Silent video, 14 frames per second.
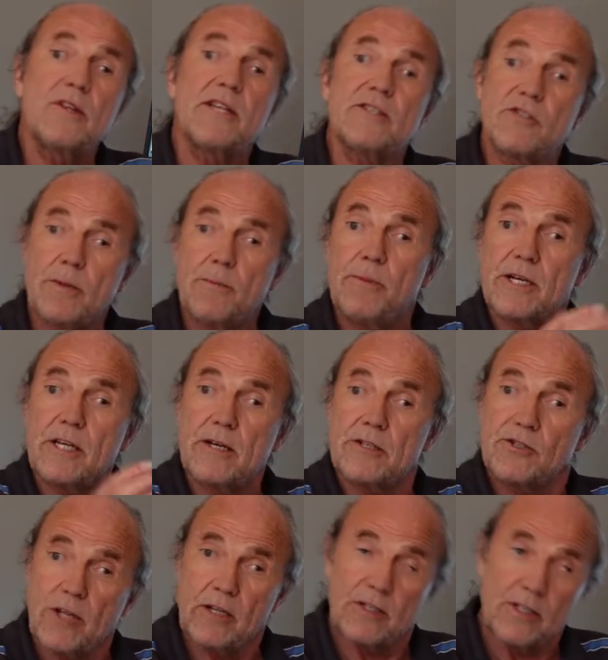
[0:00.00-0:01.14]
that somebody else
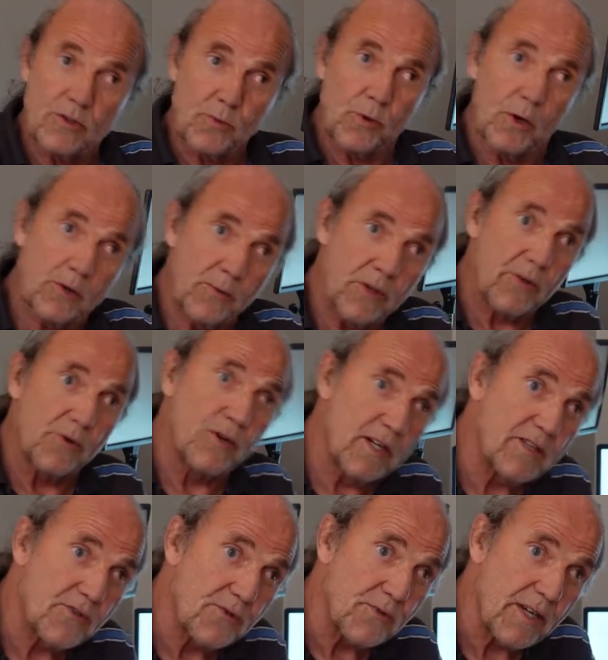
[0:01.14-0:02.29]
starting to work with oral
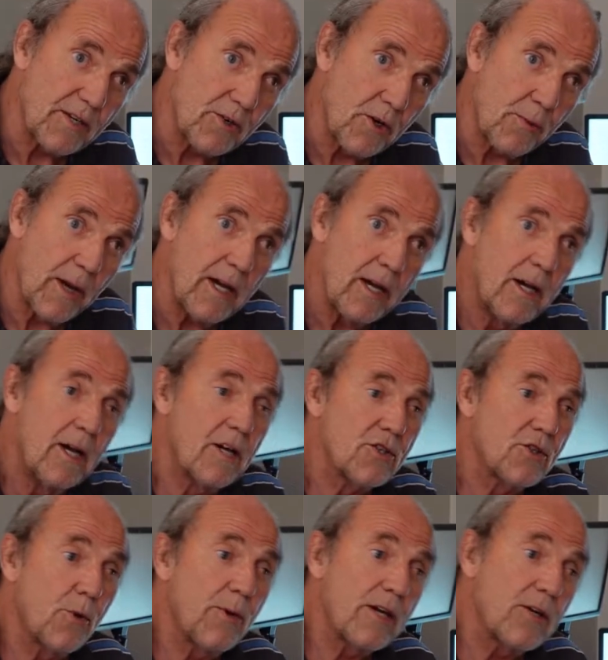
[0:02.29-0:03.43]
history in Norway. So
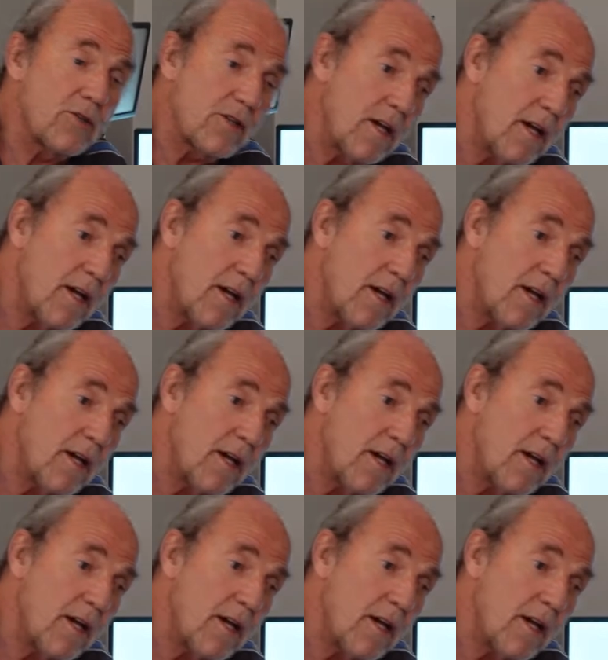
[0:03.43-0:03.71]
we got